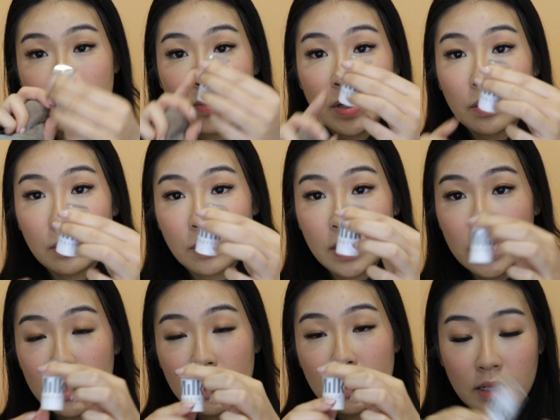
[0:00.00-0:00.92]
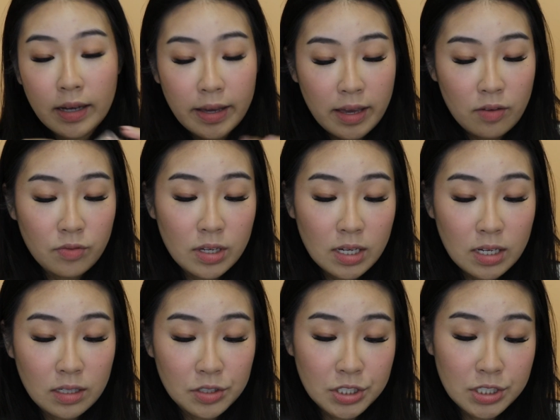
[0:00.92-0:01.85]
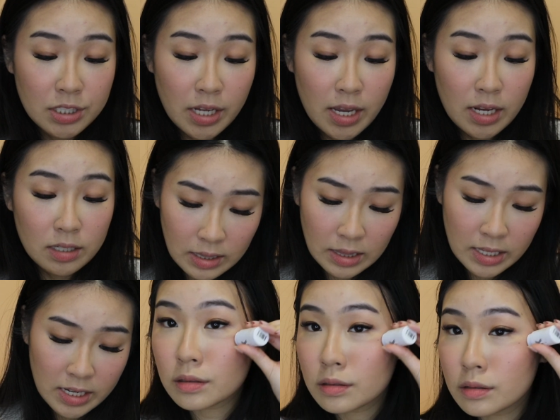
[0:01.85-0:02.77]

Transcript: milk one, I have it in the shade Lit.